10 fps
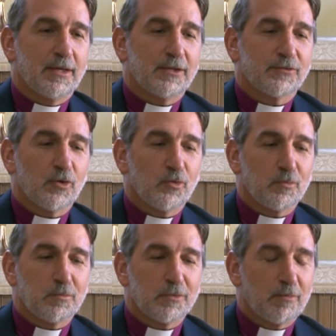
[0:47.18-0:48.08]

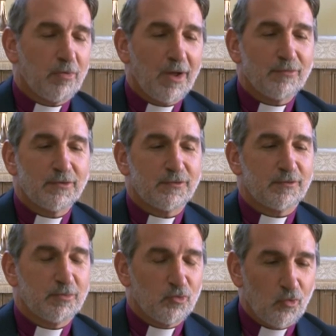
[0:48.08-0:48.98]
So the province
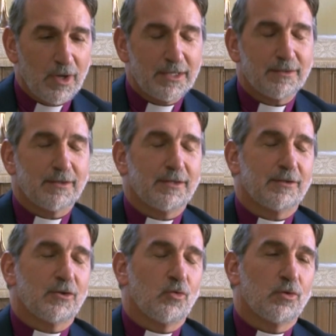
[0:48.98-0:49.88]
has been great.
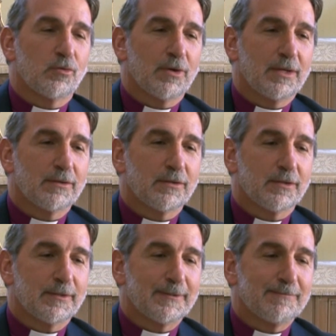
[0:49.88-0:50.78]
Going around
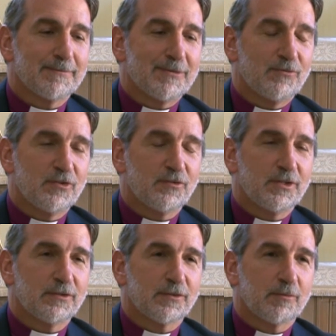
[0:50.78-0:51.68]
and
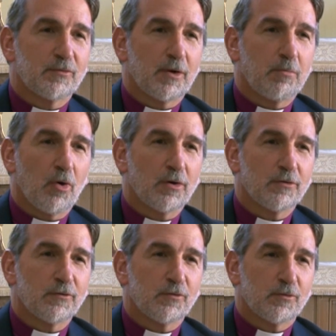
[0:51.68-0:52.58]
visiting some of our
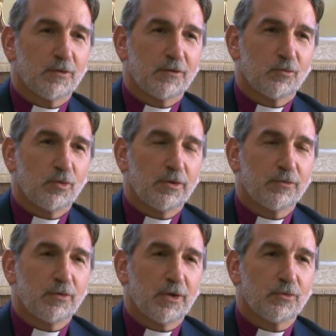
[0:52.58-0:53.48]
partners as well
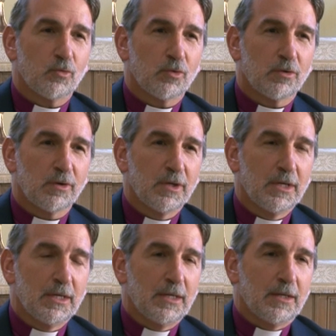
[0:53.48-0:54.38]
throughout the world
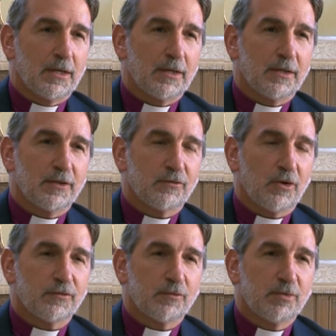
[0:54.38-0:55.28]
has
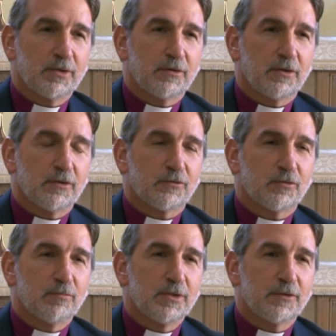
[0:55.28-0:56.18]
also been a
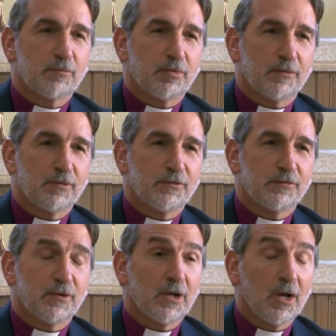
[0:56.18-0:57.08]
tremendous
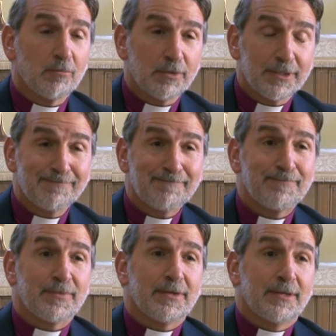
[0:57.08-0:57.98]
privilege, very humbling
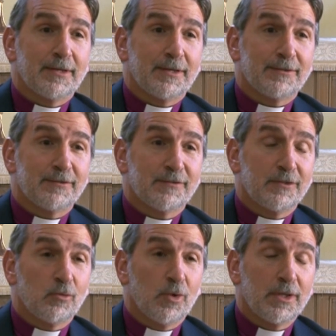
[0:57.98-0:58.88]
to
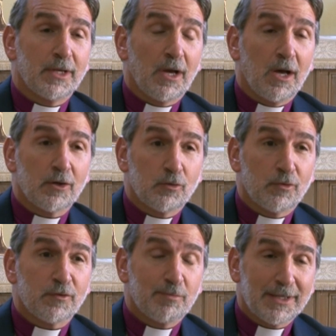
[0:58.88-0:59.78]
see the way they honor
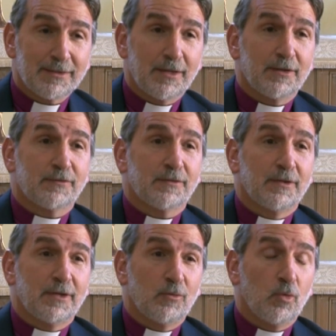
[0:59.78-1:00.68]
and respect us
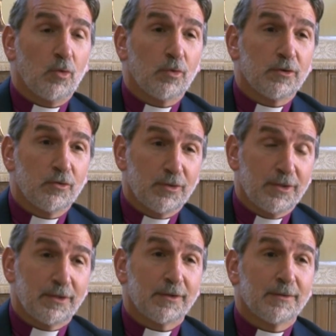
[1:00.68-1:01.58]
and what we're
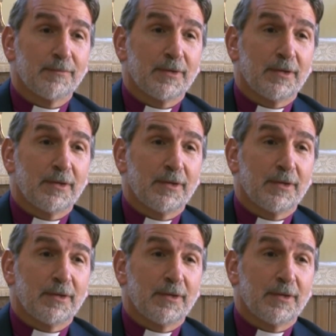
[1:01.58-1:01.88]
doing here.